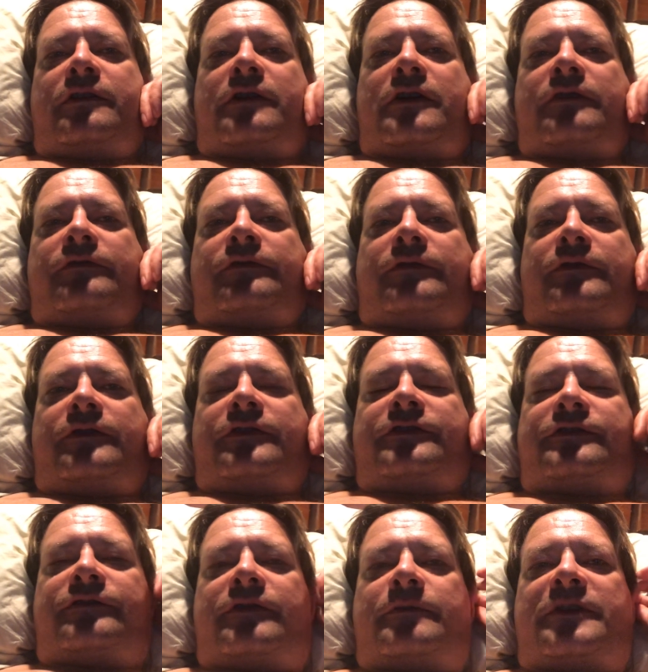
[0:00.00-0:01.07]
of
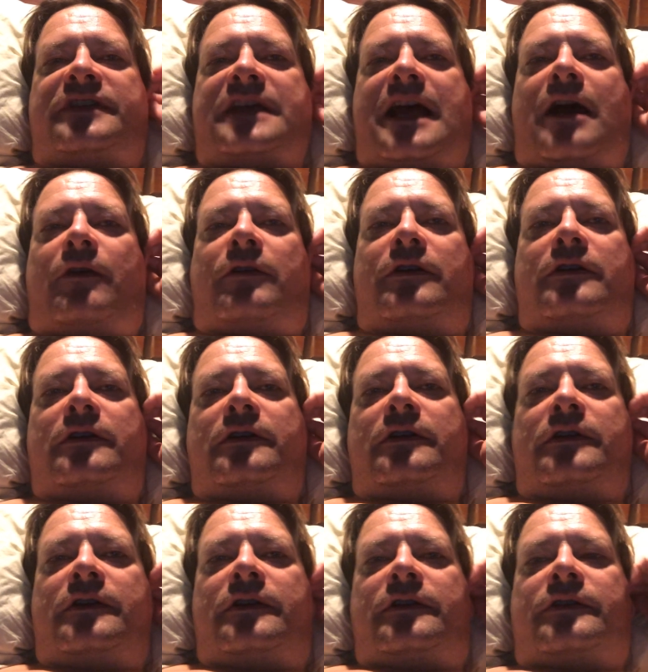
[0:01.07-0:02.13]
is from a tower.
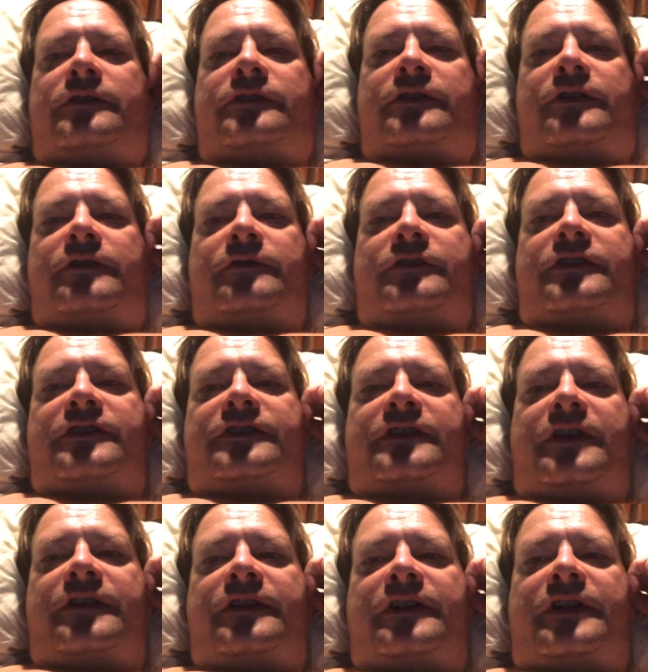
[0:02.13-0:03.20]
So you would just
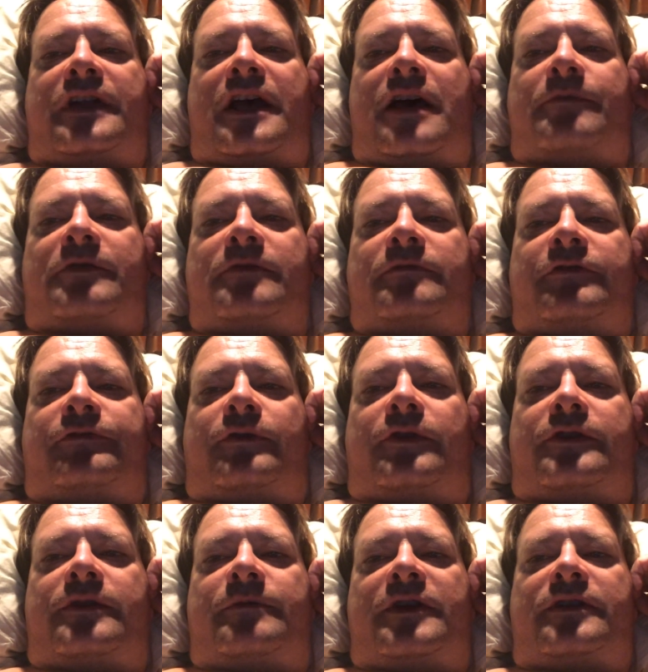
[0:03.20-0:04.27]
say that it happened before
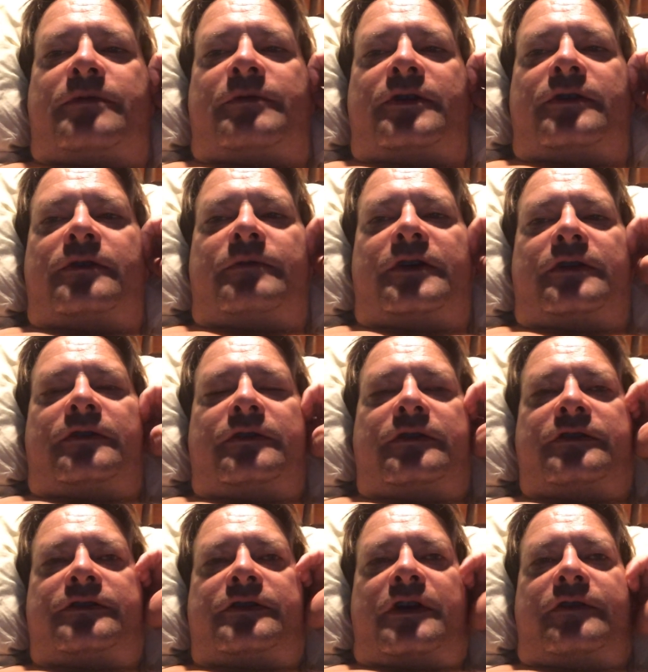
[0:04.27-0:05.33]
they made the pyramid,
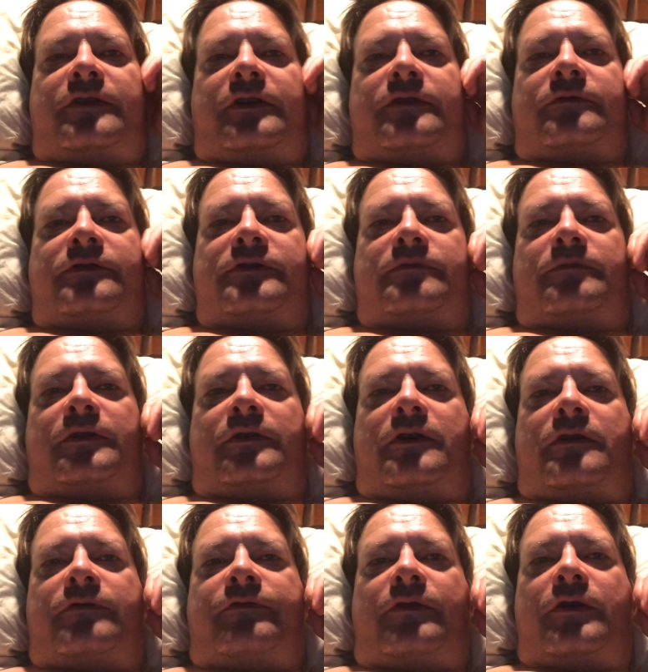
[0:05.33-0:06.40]
because I think it was
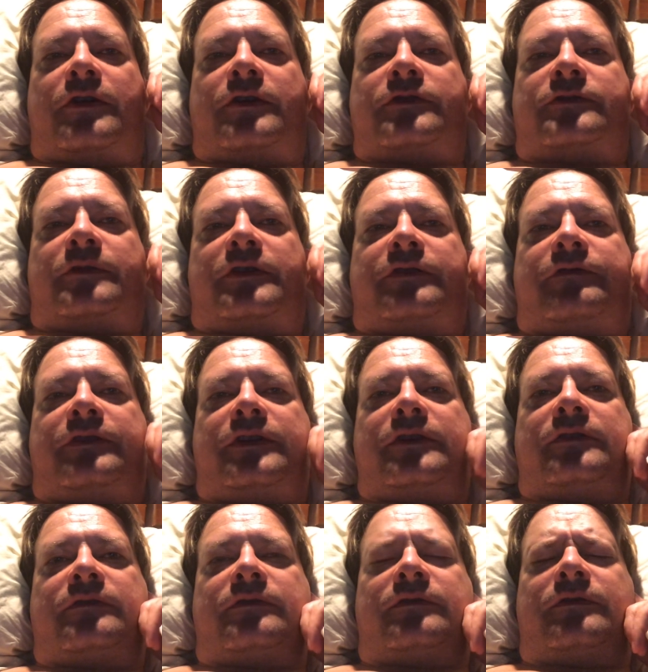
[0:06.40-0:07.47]
below 420 feet,
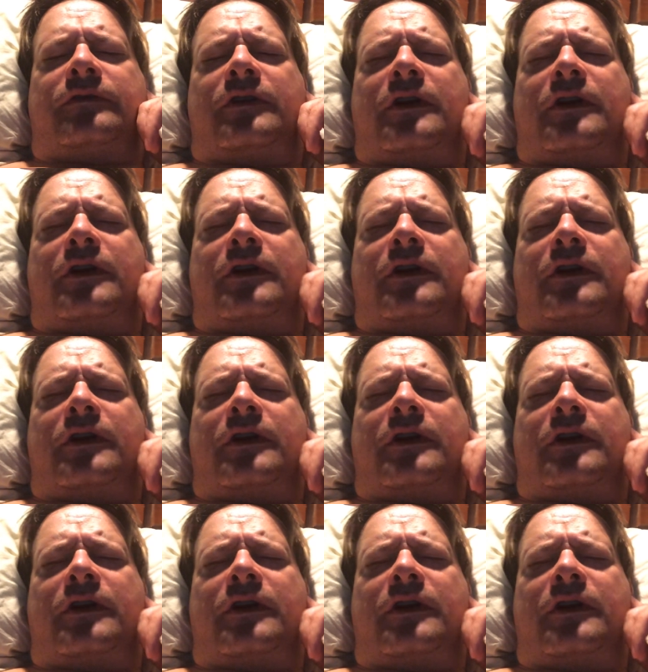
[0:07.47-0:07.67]
or